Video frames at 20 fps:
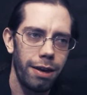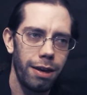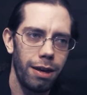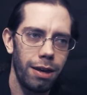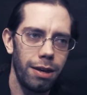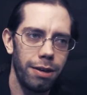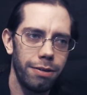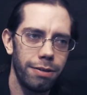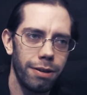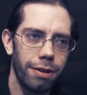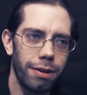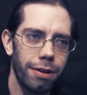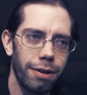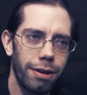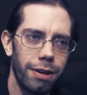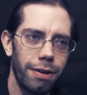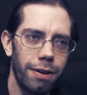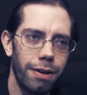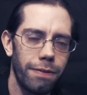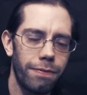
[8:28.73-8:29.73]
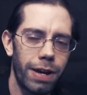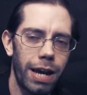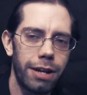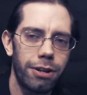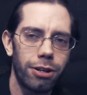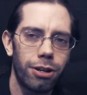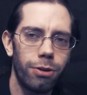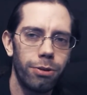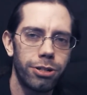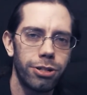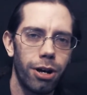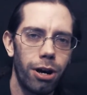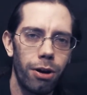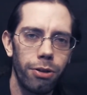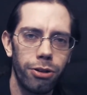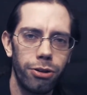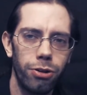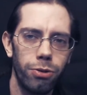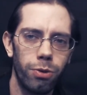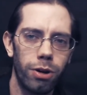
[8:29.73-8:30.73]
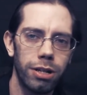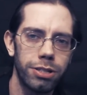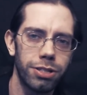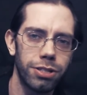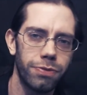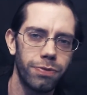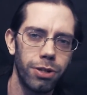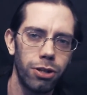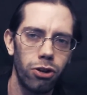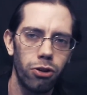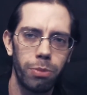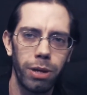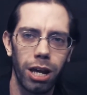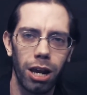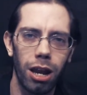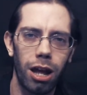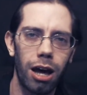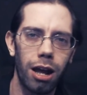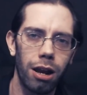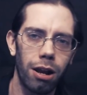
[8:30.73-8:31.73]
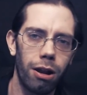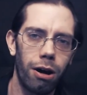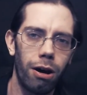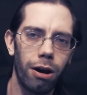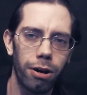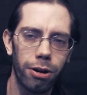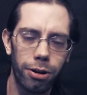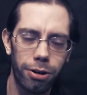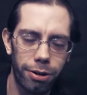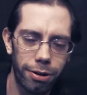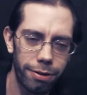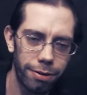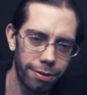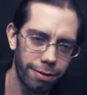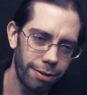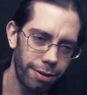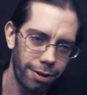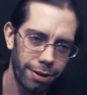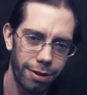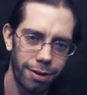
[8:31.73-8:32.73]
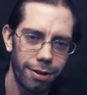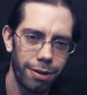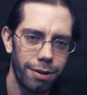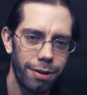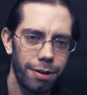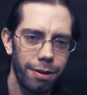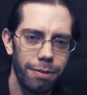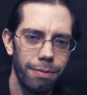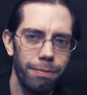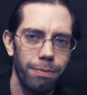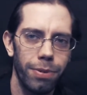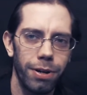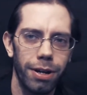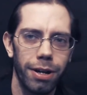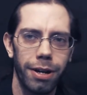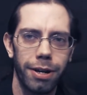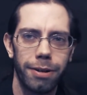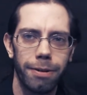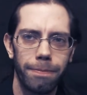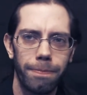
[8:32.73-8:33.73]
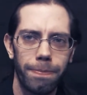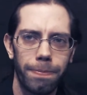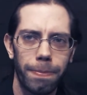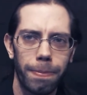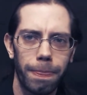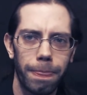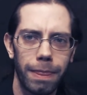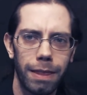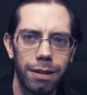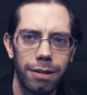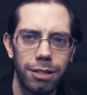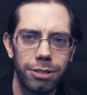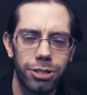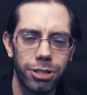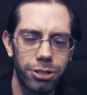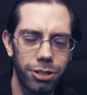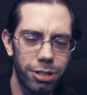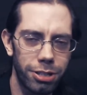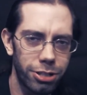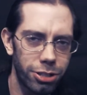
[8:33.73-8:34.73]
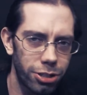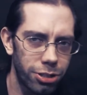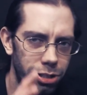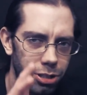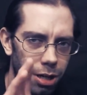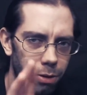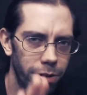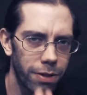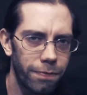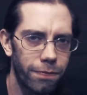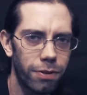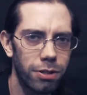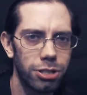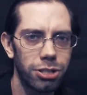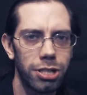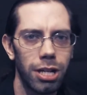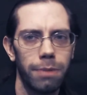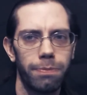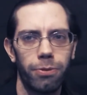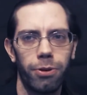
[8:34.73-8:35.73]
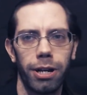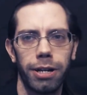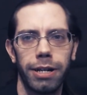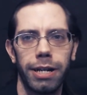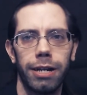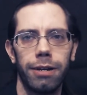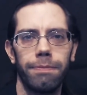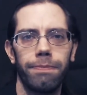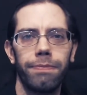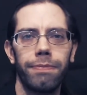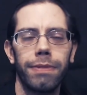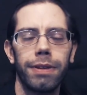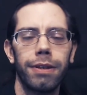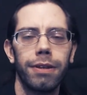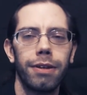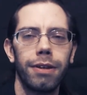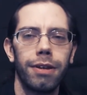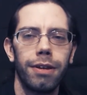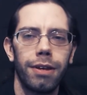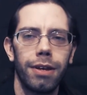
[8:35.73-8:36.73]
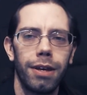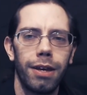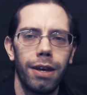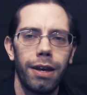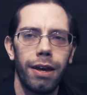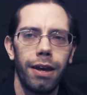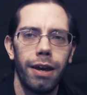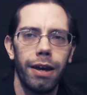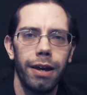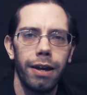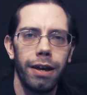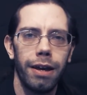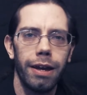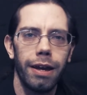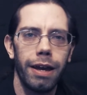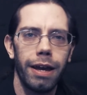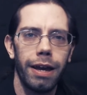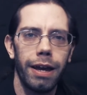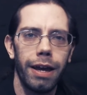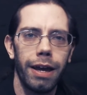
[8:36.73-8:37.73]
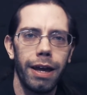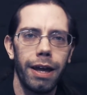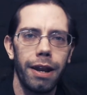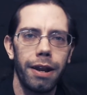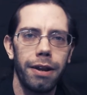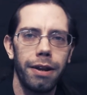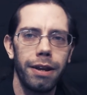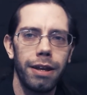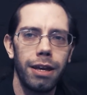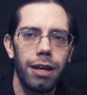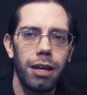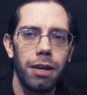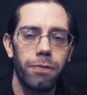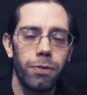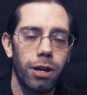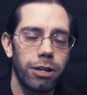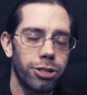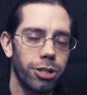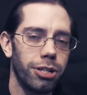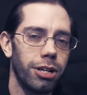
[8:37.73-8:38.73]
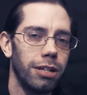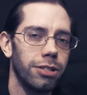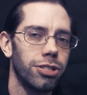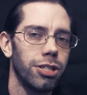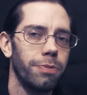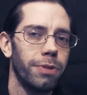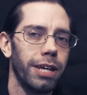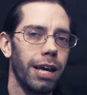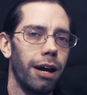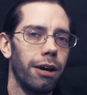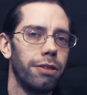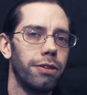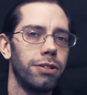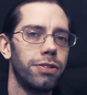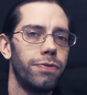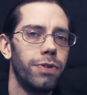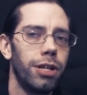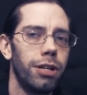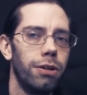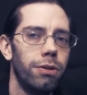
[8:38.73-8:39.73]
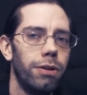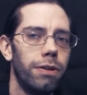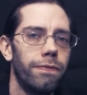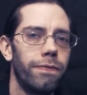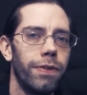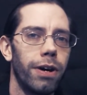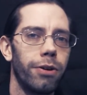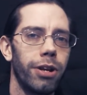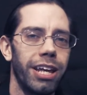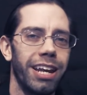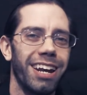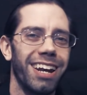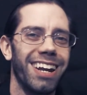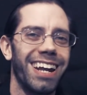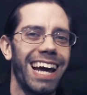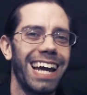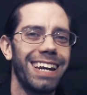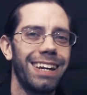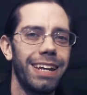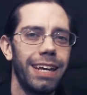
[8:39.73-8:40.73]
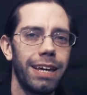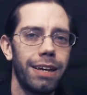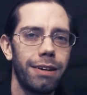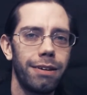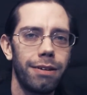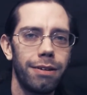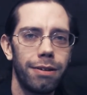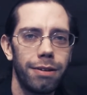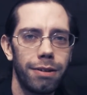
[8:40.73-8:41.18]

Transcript: if I had to go into all the nuance, this video would be a lot longer. But let's just start with the first step right now. And if you actually got something out of this video and found it enlightening,